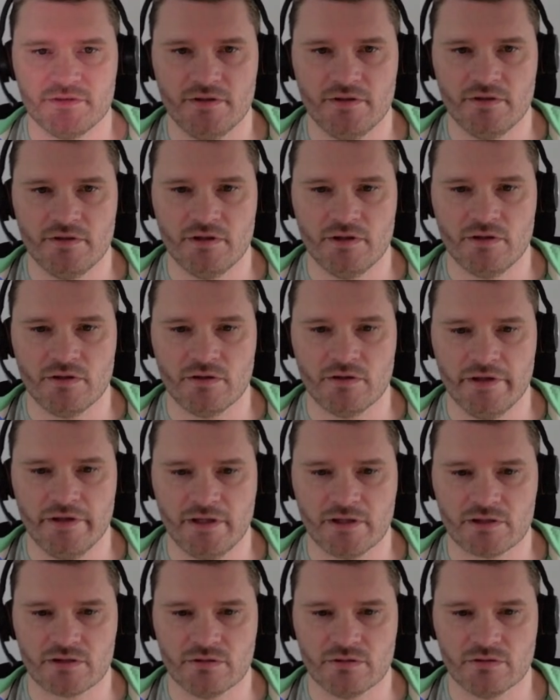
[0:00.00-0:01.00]
in our
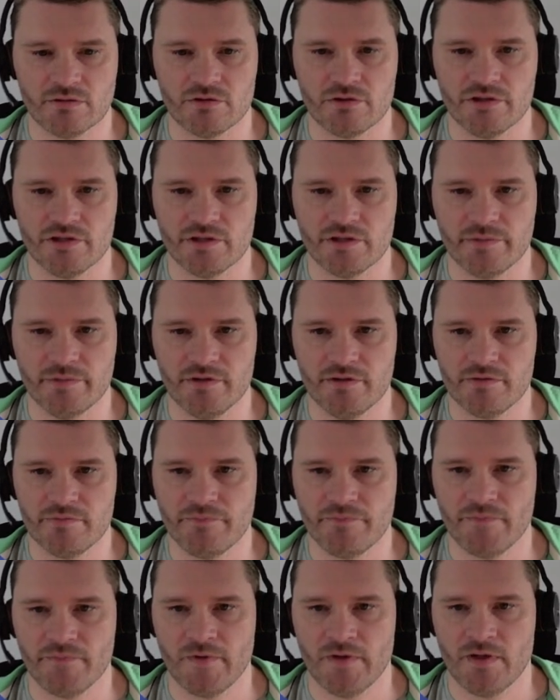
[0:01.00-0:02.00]
actual tournament.
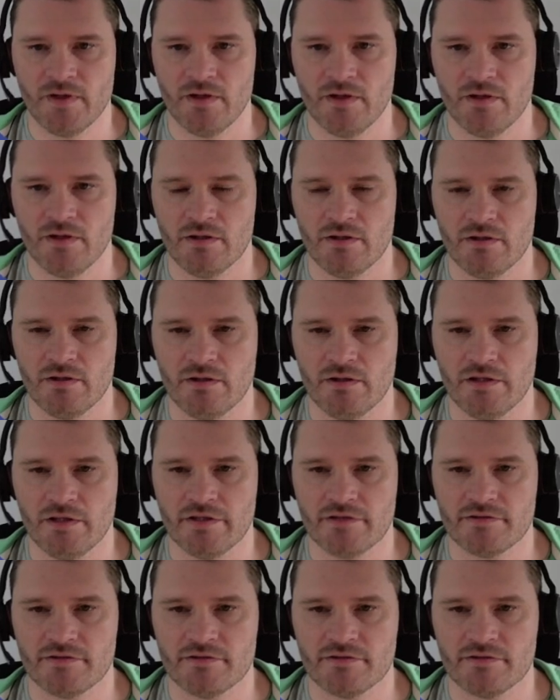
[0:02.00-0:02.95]
Let's